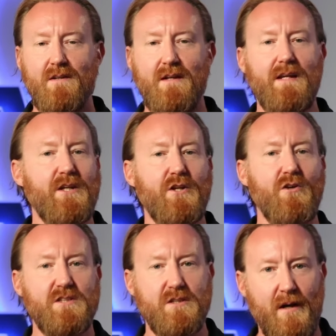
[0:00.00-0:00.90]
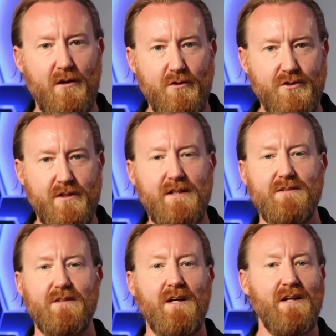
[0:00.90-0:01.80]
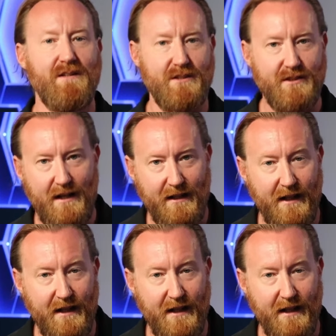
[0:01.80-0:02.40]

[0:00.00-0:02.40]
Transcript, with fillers: getting curious about who she is and deciding